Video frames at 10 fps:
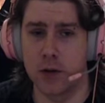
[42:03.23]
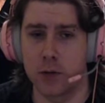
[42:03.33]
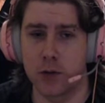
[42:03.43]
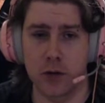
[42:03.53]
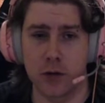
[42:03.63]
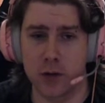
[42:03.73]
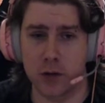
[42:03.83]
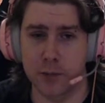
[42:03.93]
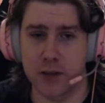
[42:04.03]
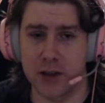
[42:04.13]
with all their
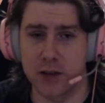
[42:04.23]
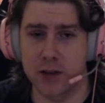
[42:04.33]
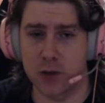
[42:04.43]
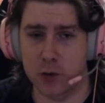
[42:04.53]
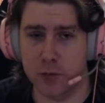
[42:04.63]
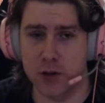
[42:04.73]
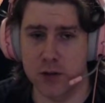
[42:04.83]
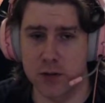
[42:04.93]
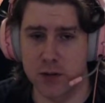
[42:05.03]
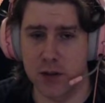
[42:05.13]
updated
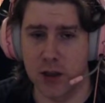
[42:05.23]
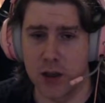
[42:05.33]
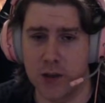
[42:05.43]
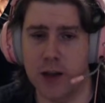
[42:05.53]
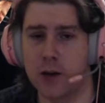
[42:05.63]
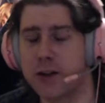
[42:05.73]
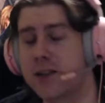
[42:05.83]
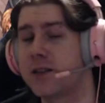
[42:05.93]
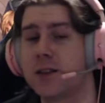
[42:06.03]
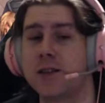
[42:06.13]
descriptions. Now, as
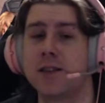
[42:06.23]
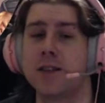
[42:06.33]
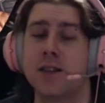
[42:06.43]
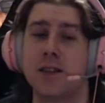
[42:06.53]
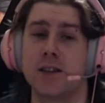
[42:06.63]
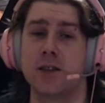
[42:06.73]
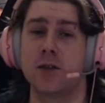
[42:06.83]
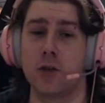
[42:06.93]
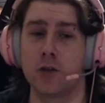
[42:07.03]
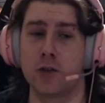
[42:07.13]
I said, since this is
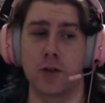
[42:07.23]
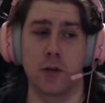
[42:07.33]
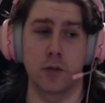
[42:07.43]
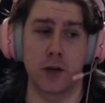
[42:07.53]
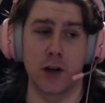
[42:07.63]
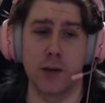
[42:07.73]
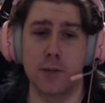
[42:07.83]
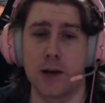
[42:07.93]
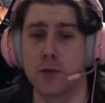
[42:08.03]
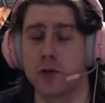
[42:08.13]
not on
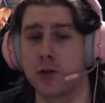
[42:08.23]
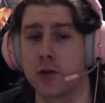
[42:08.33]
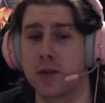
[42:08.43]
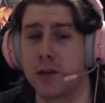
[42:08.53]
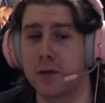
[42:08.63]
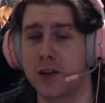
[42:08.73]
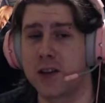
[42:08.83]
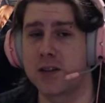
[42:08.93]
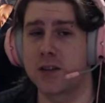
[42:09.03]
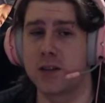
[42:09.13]
Prime, I'm not sure if they
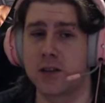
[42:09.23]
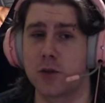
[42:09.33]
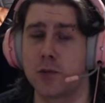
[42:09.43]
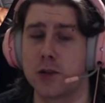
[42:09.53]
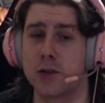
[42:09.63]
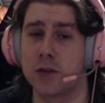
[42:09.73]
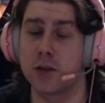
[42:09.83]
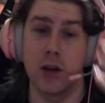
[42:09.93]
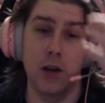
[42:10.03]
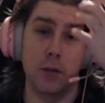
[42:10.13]
fixed the
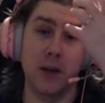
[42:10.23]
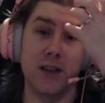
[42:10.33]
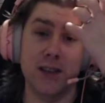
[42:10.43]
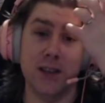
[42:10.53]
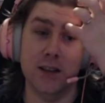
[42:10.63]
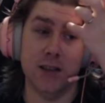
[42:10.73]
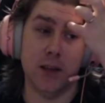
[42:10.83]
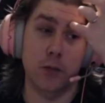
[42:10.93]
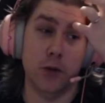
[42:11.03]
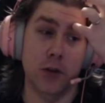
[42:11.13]
descriptions. Many skills
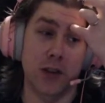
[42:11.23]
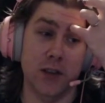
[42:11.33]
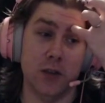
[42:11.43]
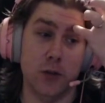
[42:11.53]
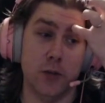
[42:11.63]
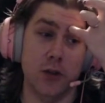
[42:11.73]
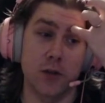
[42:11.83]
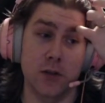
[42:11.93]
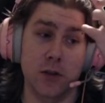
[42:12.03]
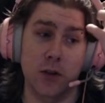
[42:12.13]
had broken
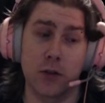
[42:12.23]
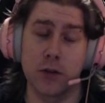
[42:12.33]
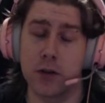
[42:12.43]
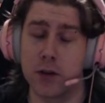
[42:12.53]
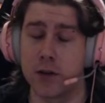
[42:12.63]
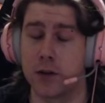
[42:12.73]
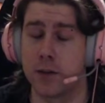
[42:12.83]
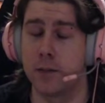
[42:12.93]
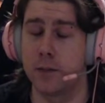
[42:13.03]
descriptions on the